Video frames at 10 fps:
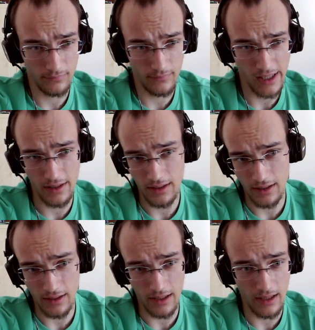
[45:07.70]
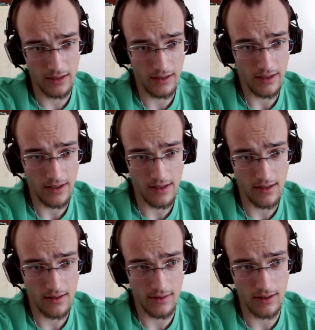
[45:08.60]
And then again there
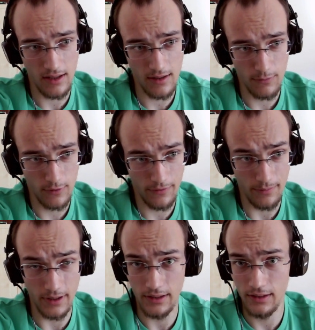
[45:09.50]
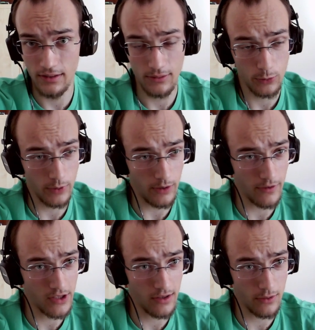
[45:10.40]
is this move, but we
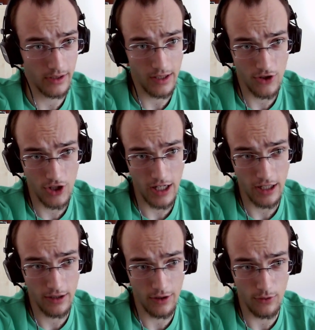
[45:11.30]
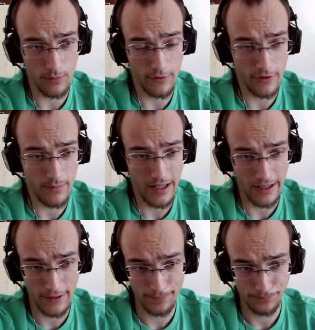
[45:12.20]
obviously looked at check, rook moves
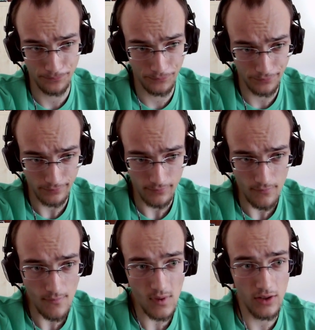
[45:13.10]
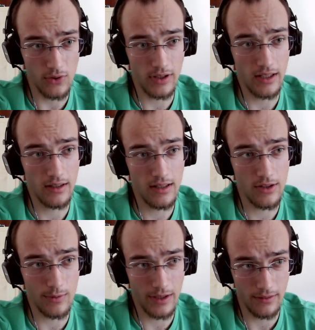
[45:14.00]
back, you take this
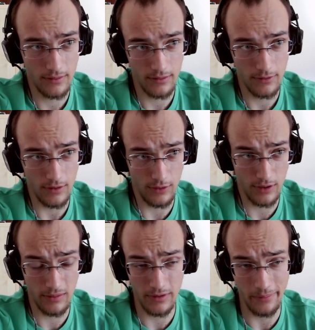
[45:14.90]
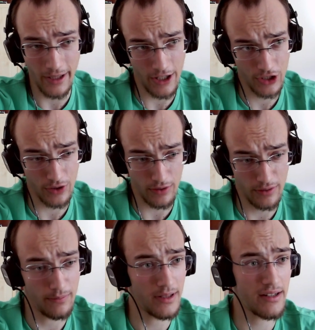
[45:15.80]
one, you keep the pressure
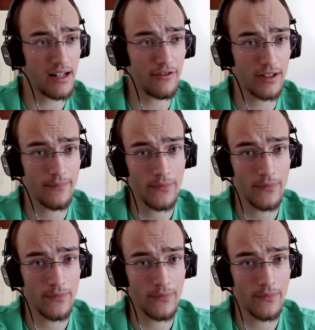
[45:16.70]
on b7.